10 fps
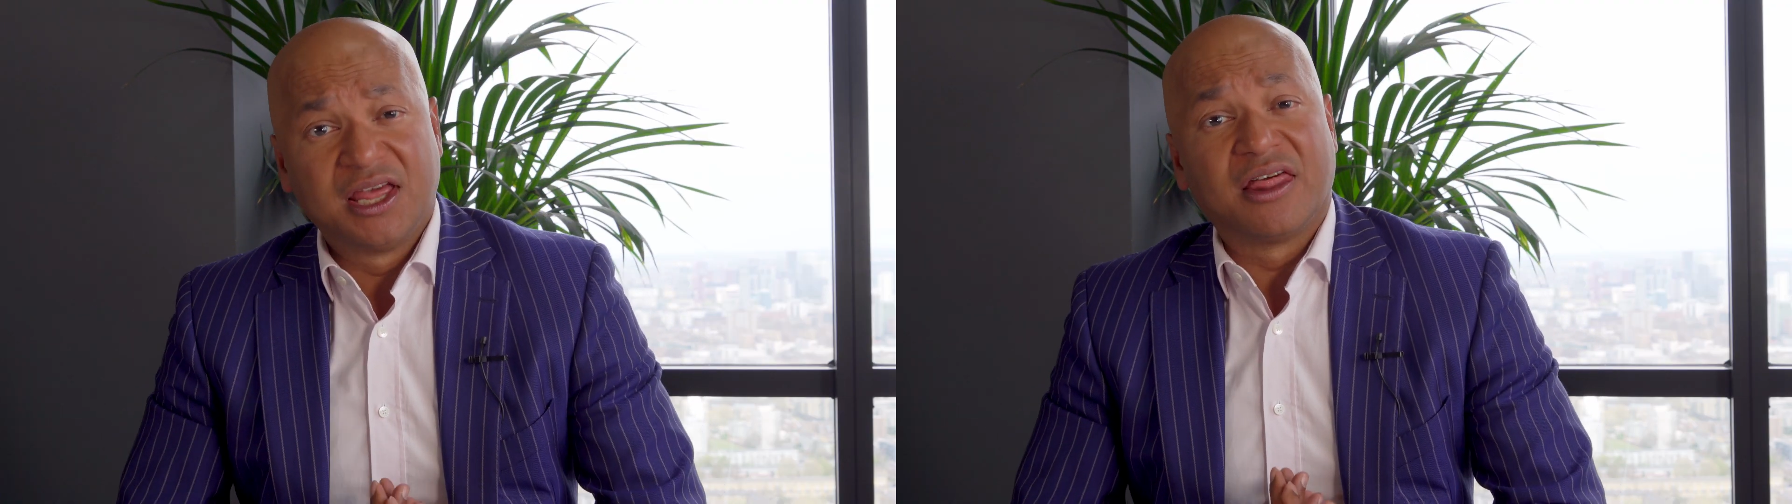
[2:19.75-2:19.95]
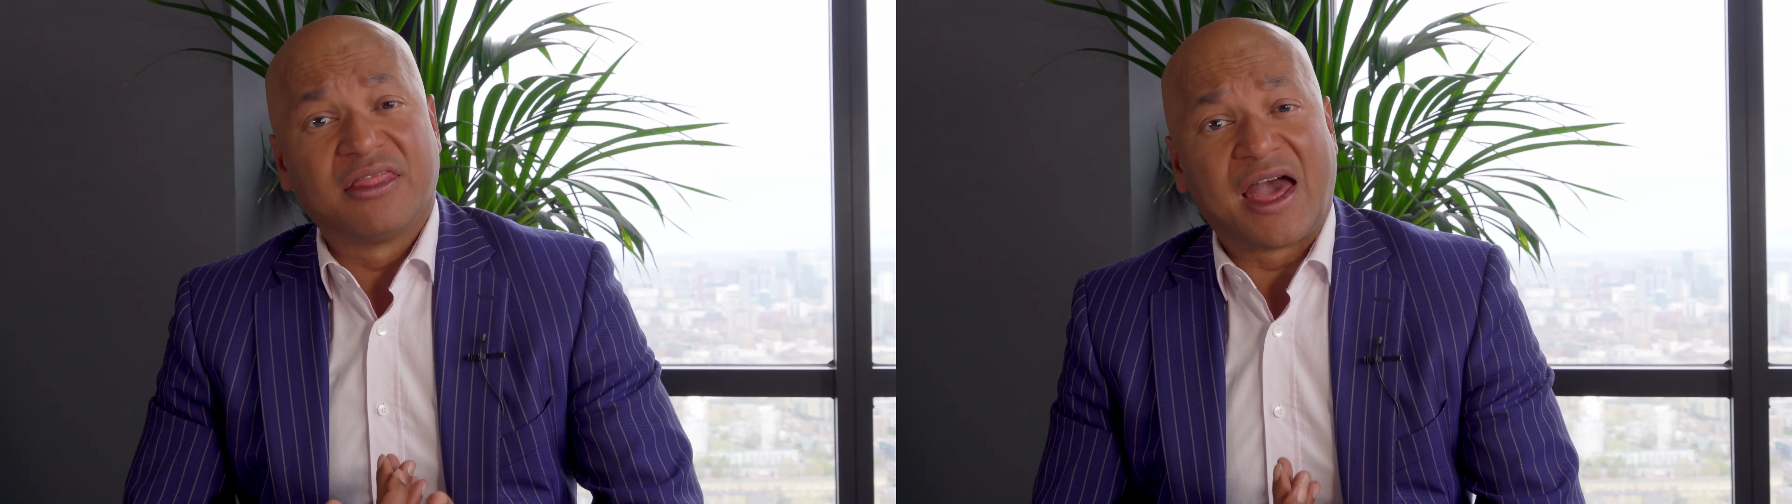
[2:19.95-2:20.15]

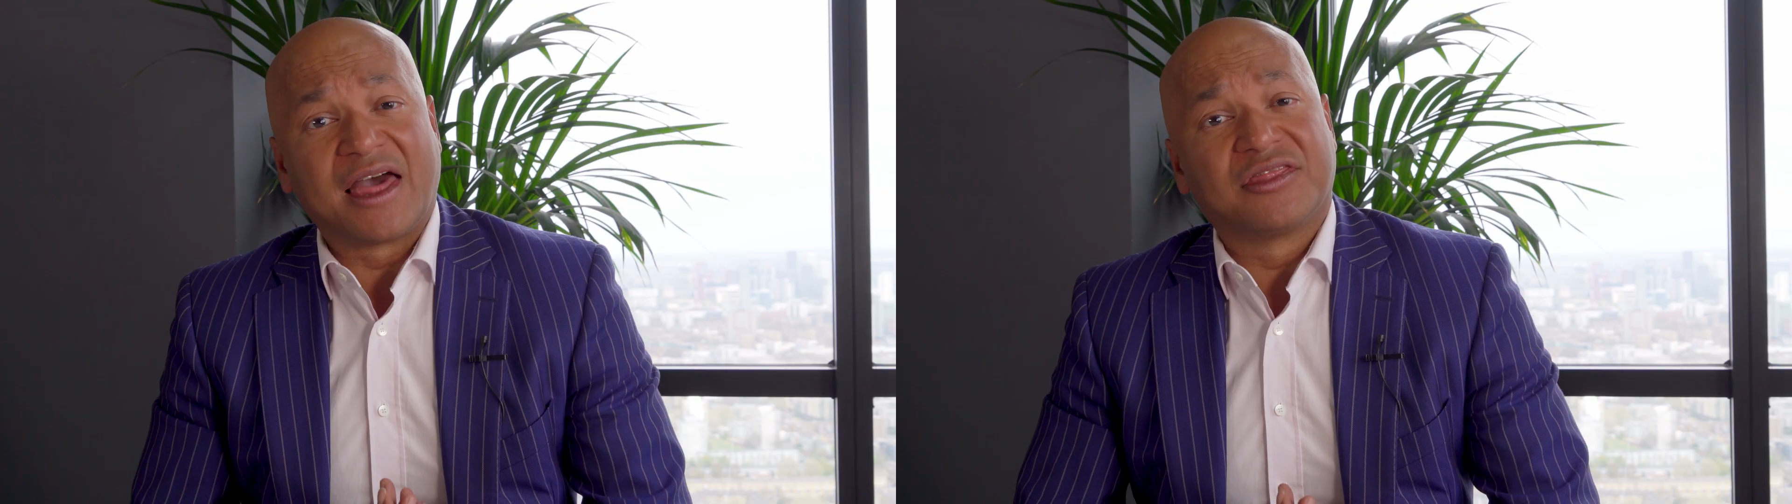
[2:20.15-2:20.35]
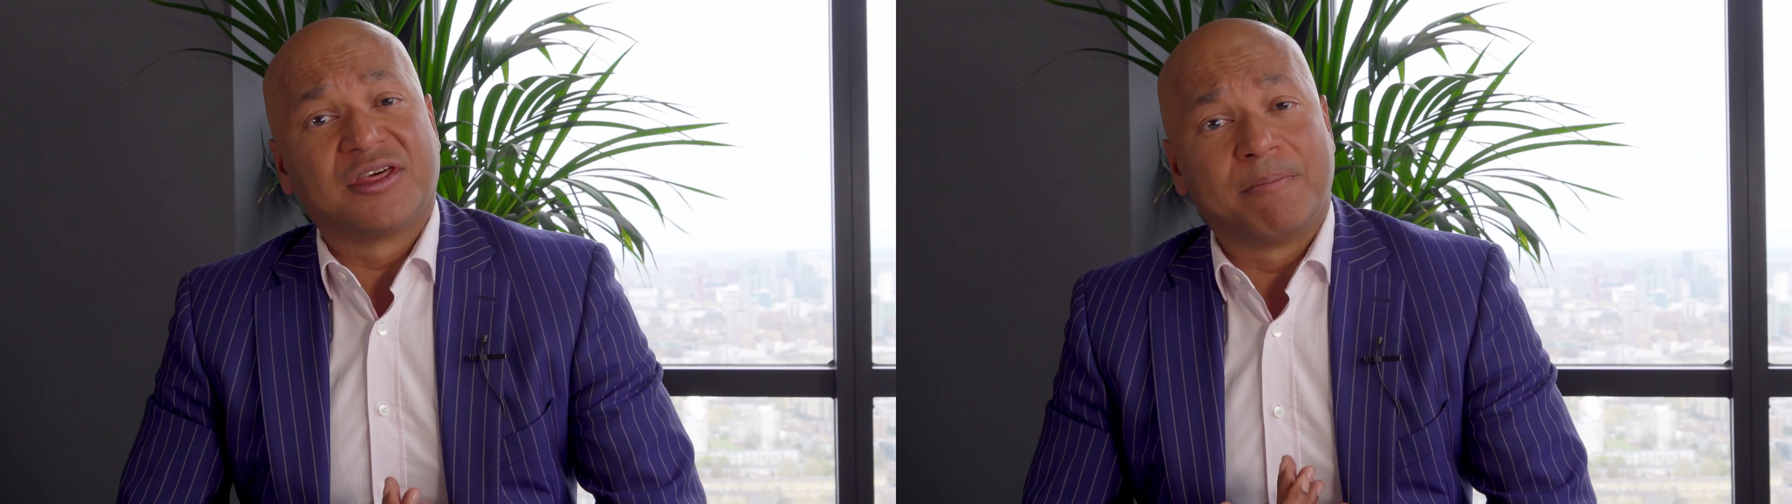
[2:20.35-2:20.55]
that
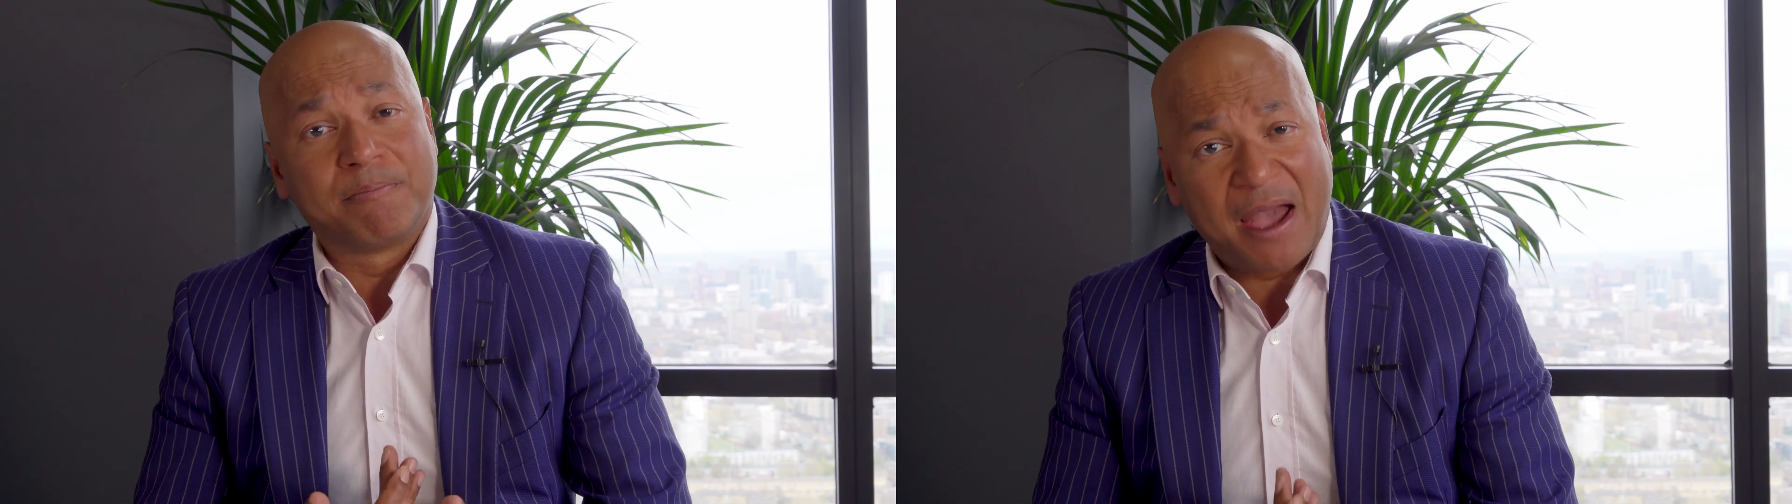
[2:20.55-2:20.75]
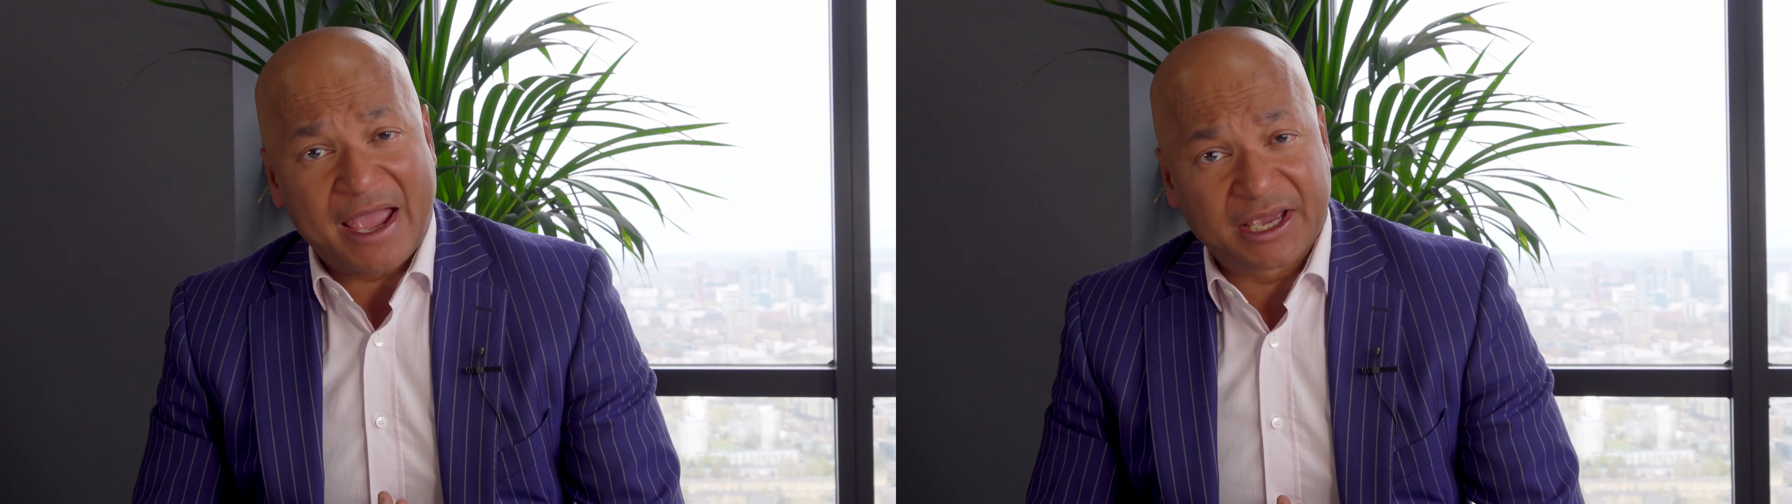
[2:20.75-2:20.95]
the
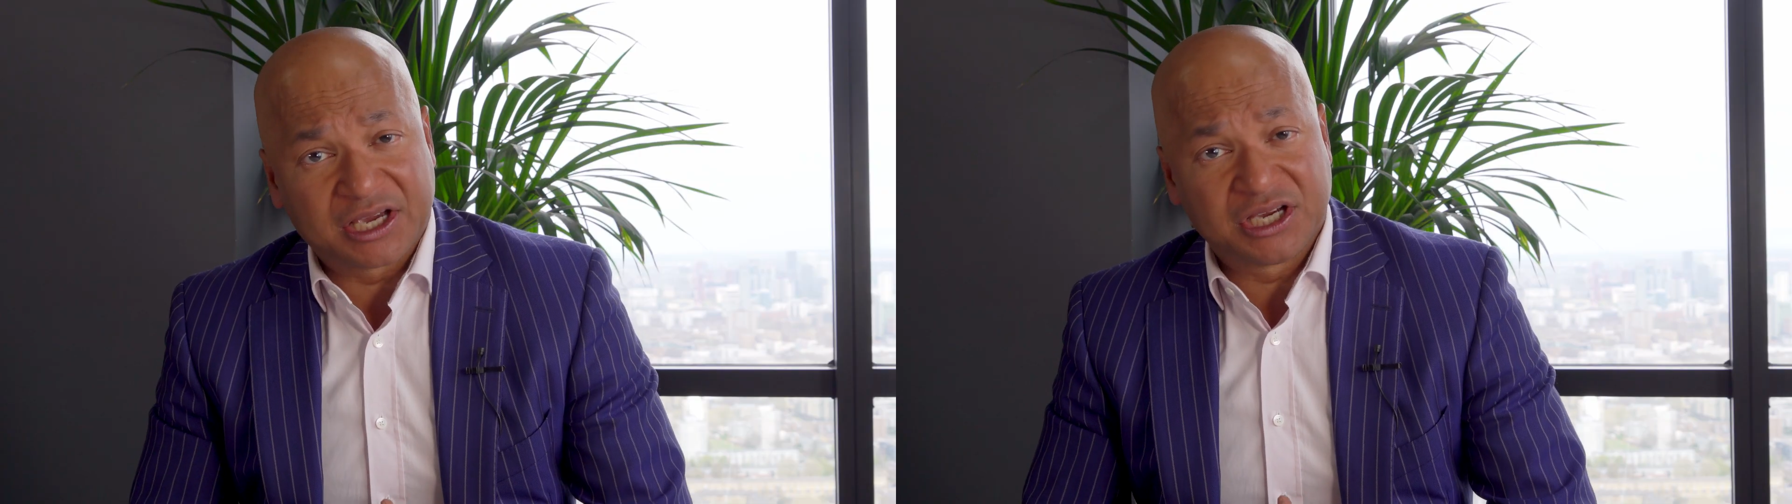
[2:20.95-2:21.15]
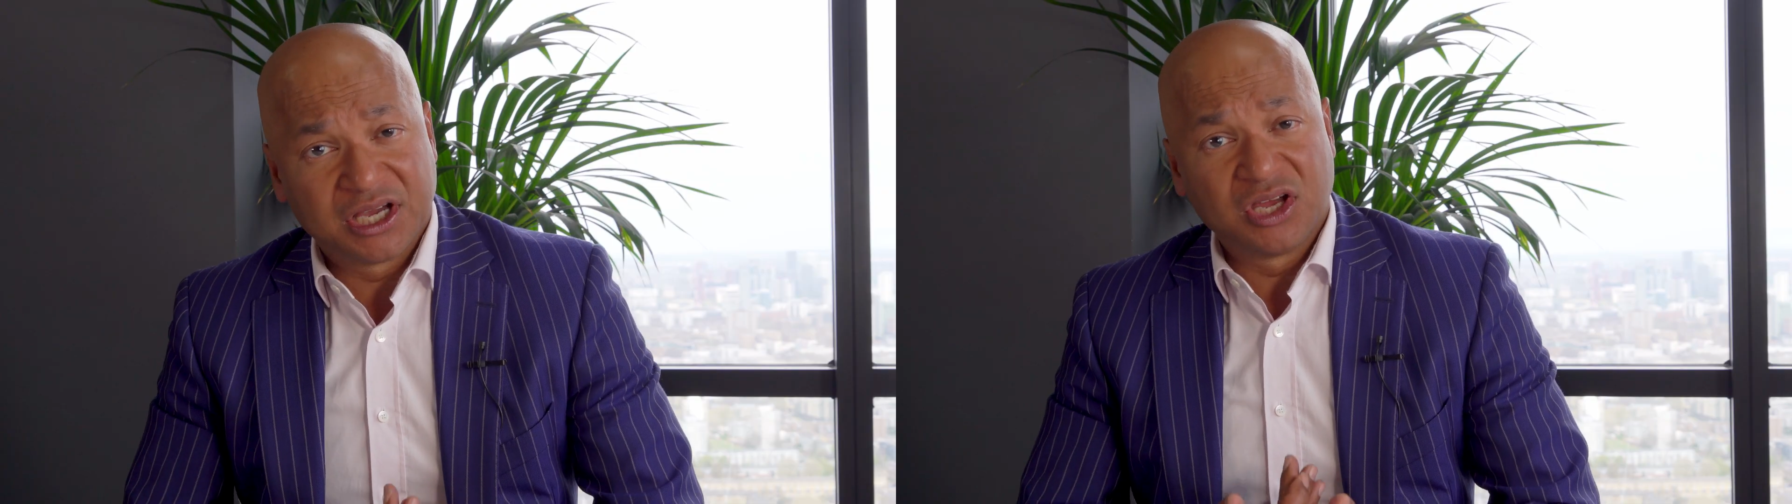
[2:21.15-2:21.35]
bank